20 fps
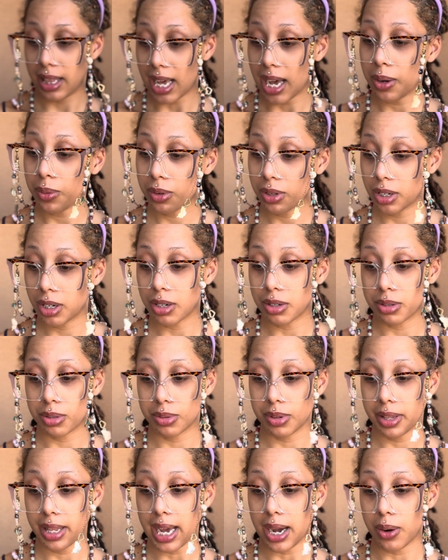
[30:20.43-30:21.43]
that one goes
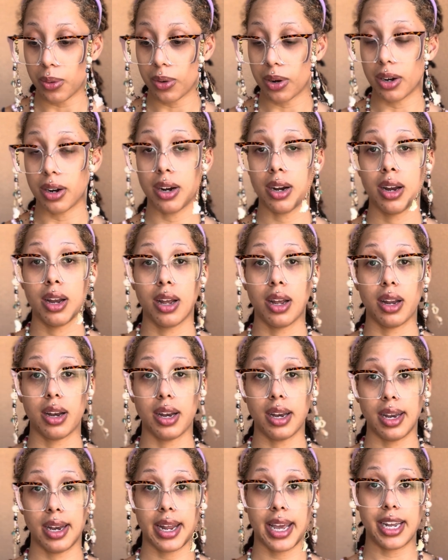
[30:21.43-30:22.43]
with our
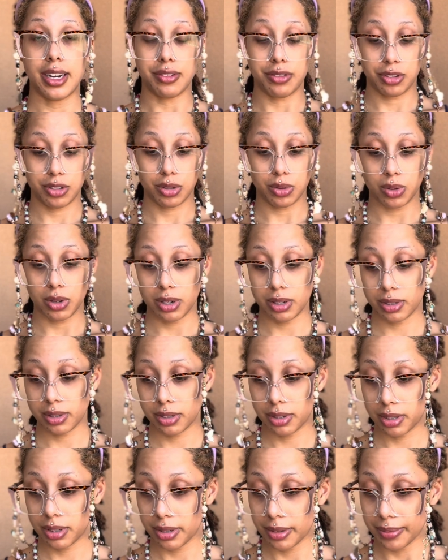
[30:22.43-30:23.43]
Knight of
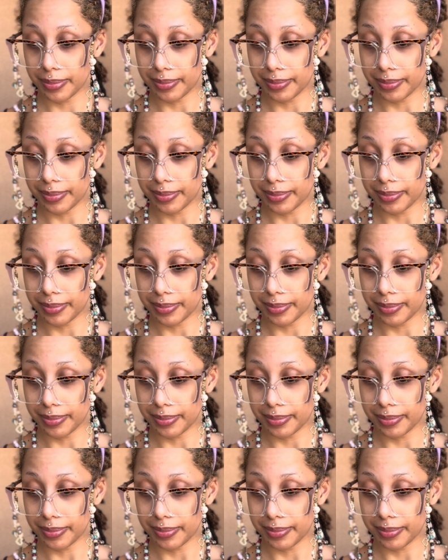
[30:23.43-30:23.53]
Swords.